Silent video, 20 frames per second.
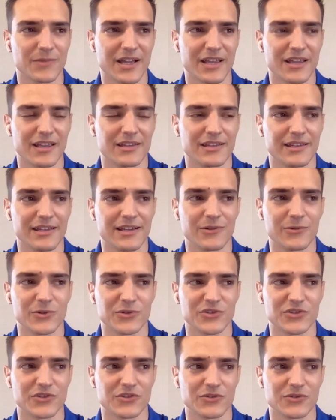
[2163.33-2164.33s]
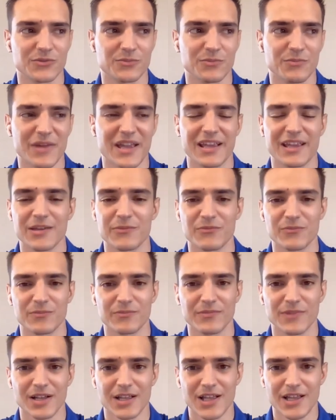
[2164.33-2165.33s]
My idea was to make
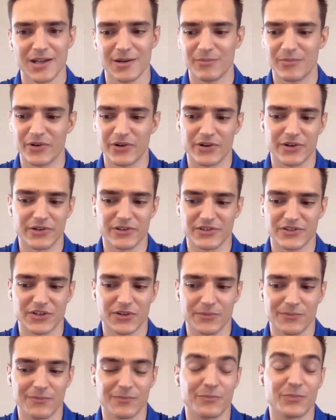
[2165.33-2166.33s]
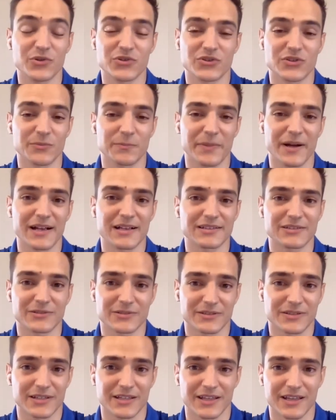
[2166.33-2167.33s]
him burn some push to
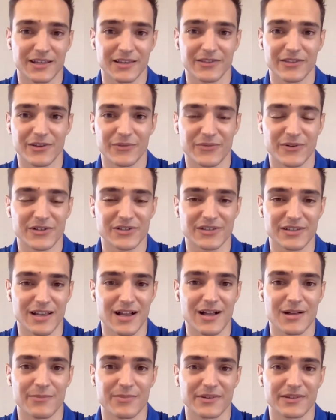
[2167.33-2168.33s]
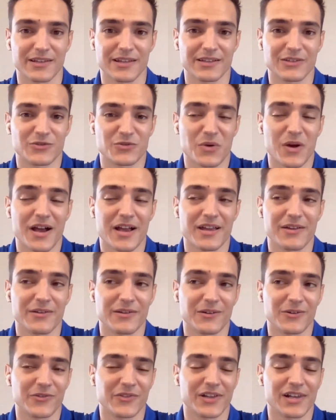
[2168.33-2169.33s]
pass on the first lap and then try
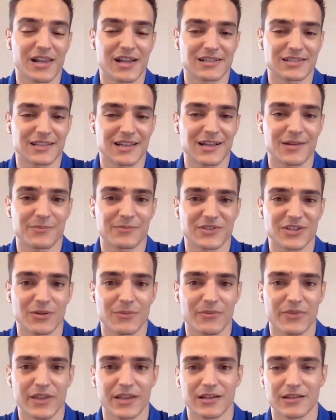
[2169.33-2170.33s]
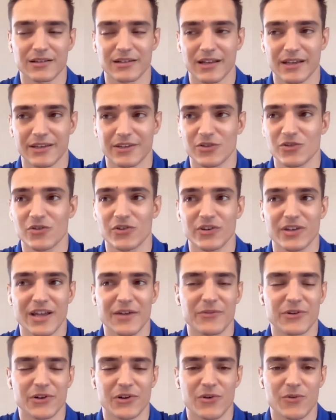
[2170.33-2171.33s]
on the last lap something. Like you
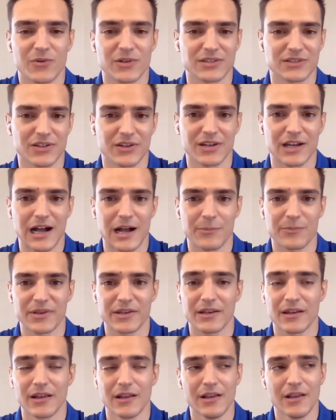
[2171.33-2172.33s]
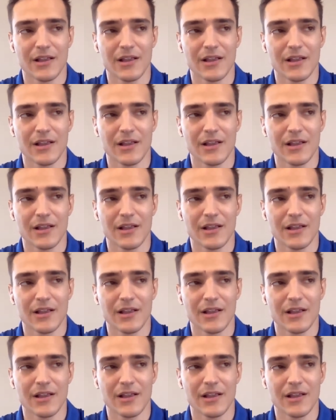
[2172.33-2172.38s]
never know what's gonna happen.